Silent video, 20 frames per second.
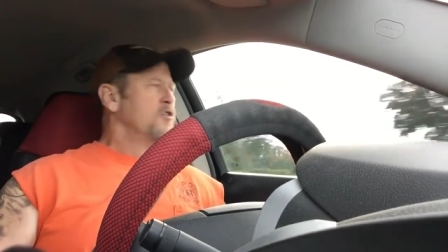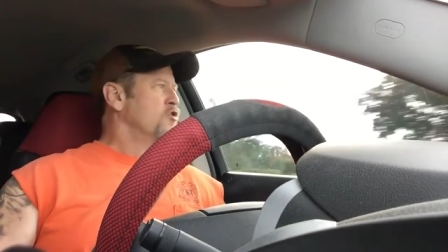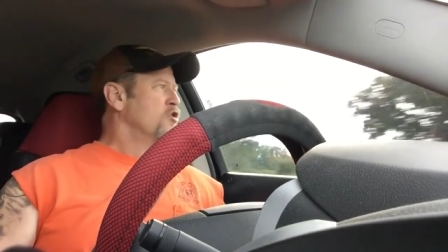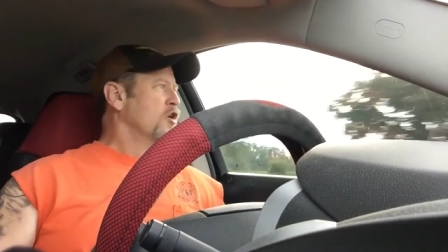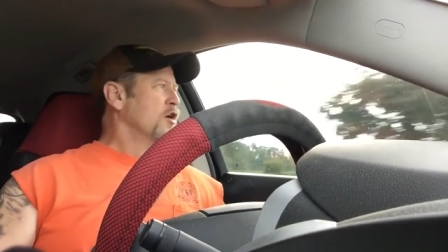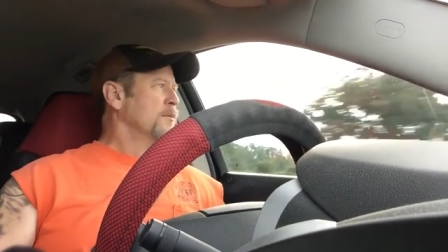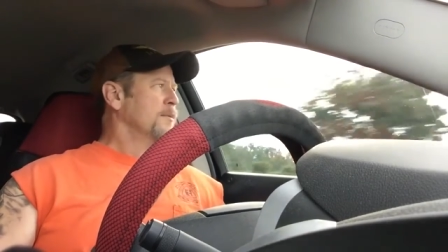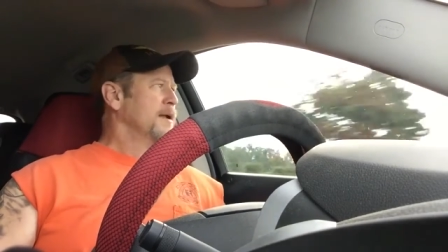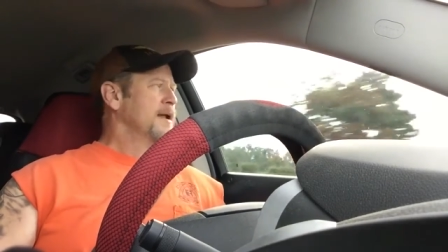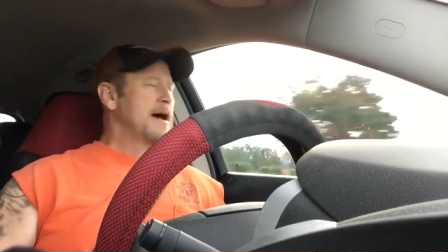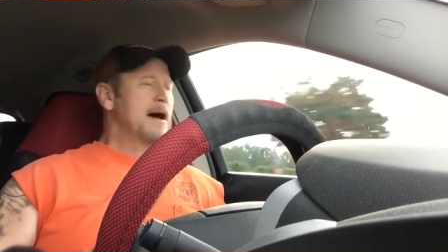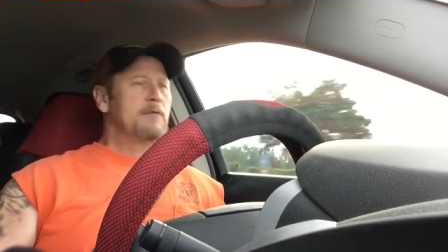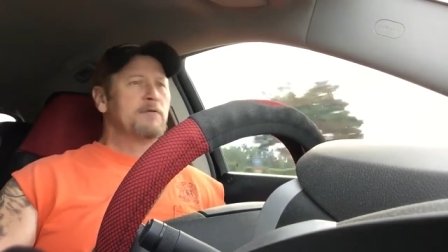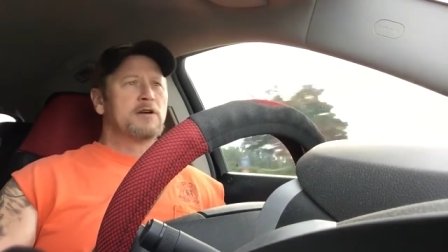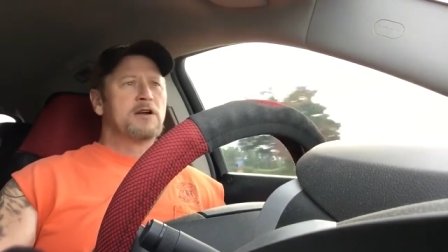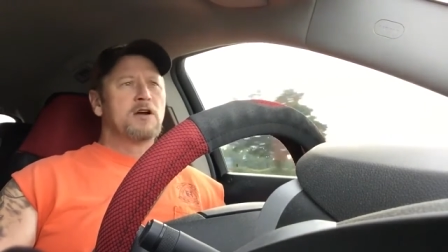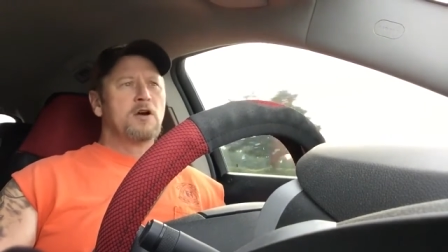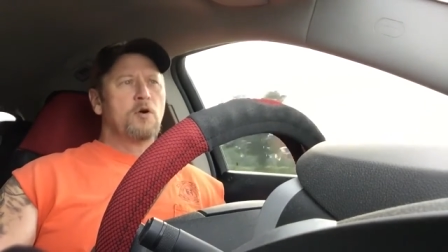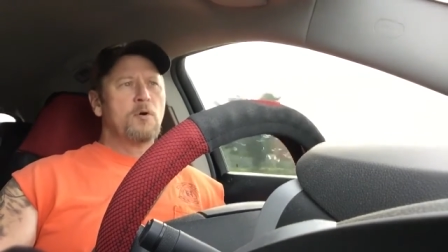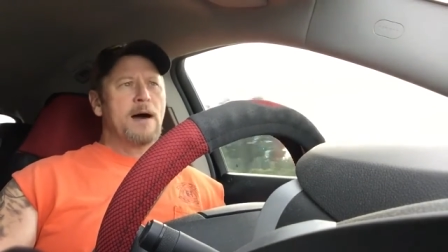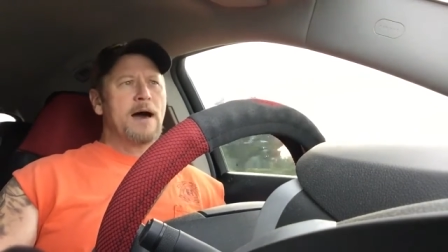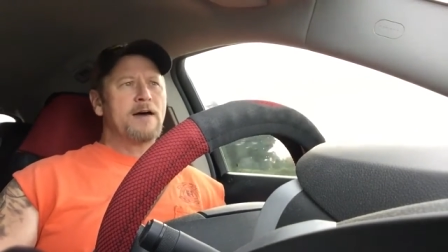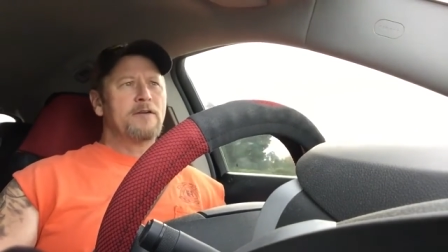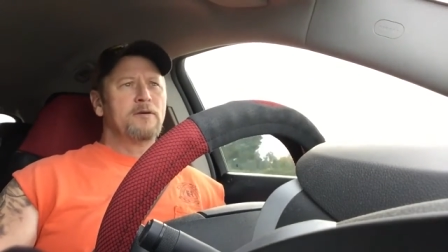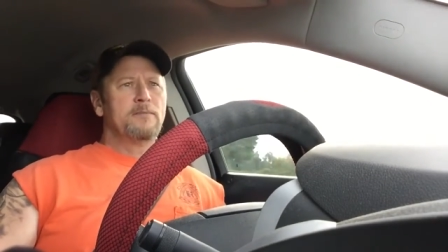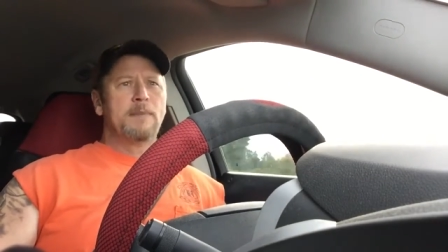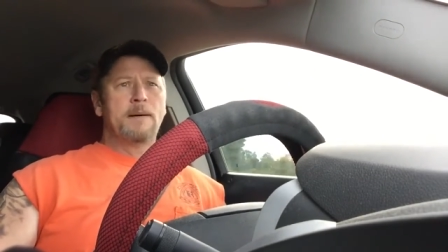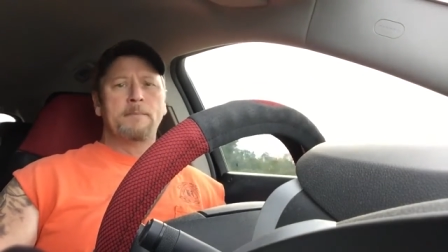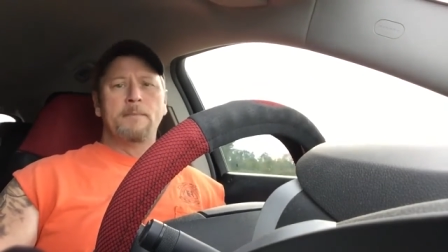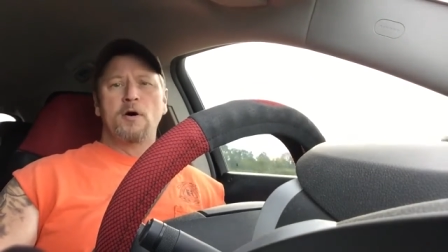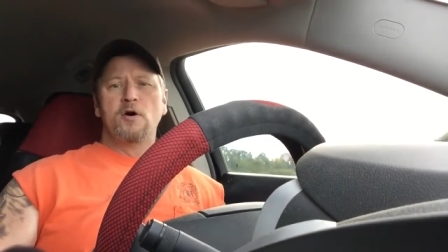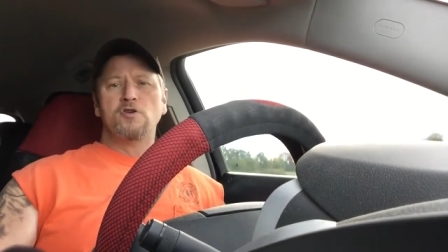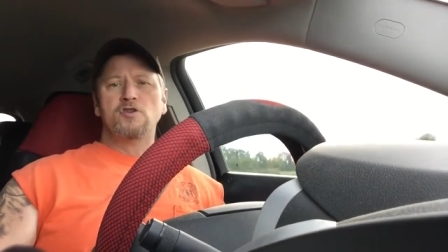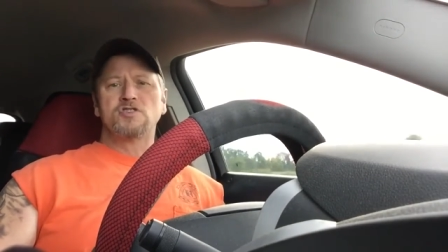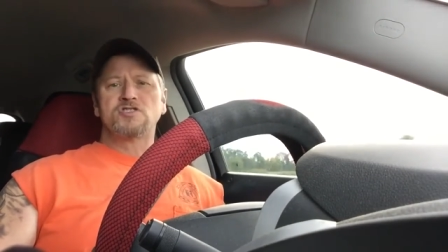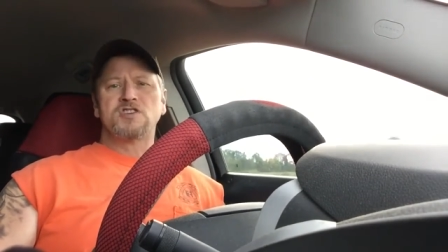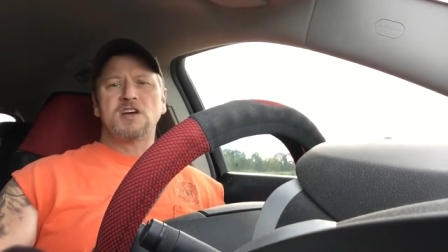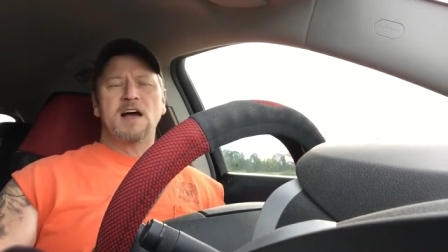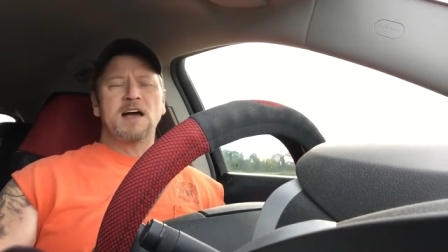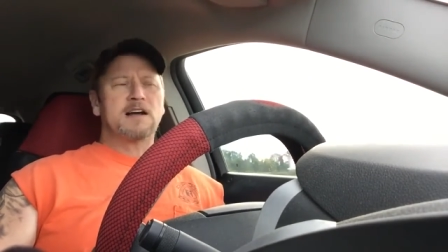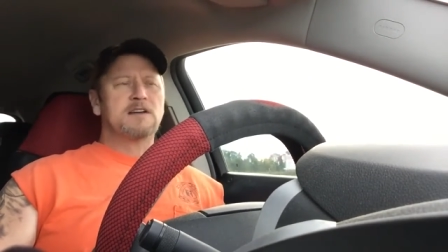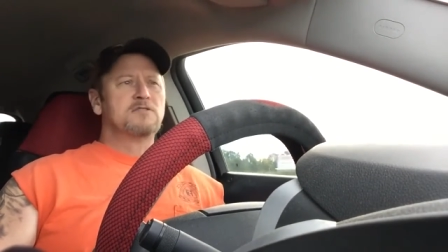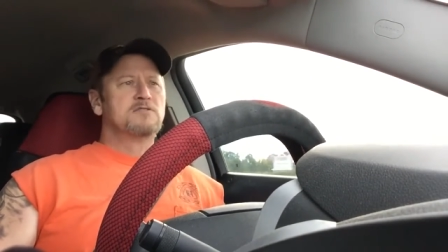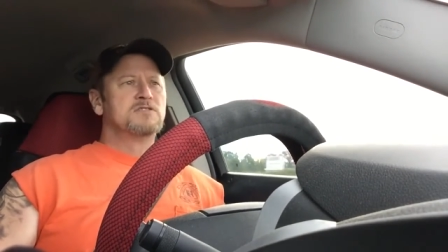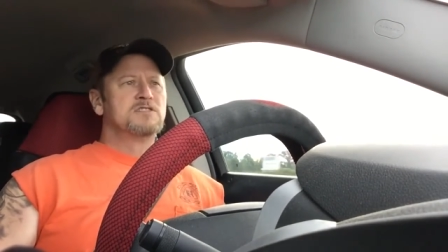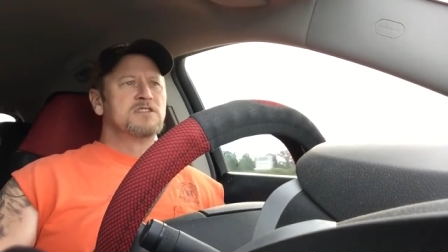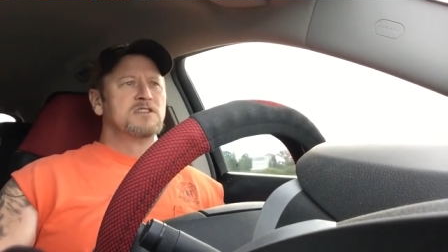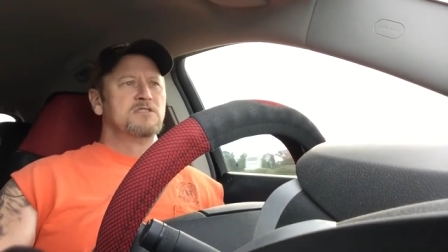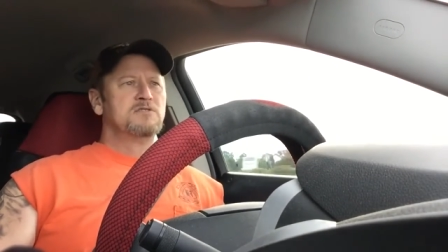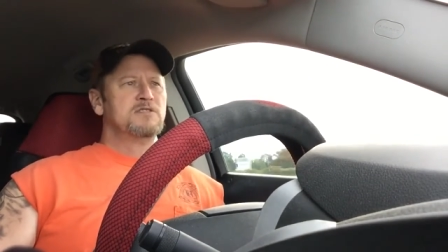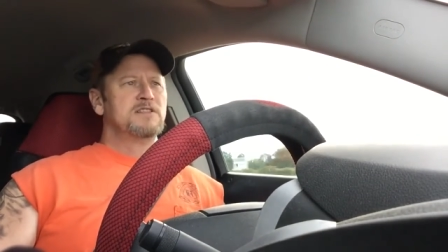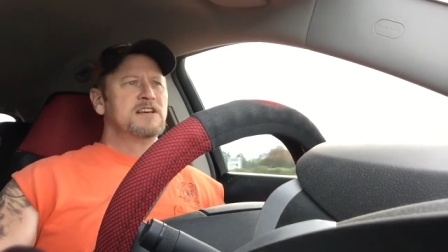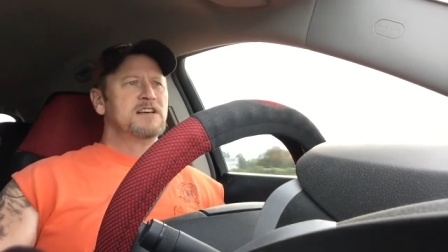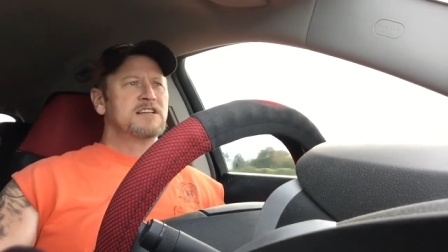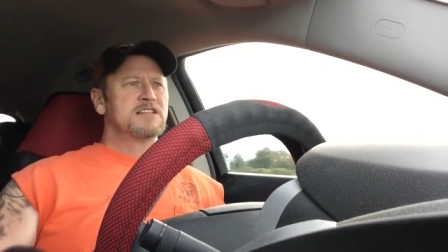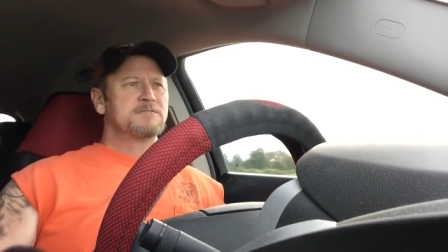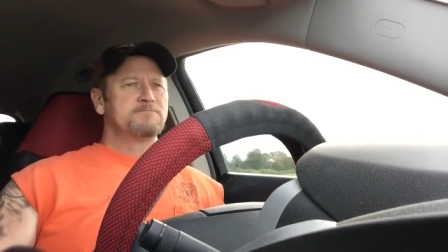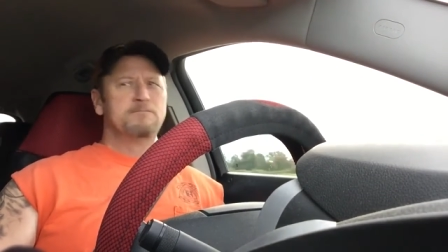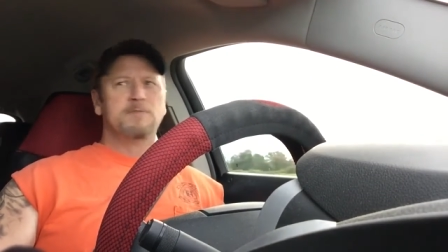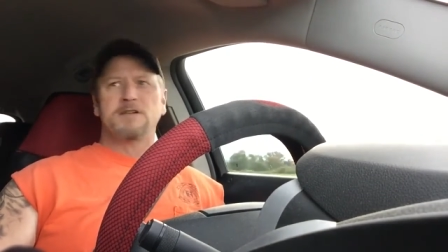Normally I would go out on my motorcycle and do this,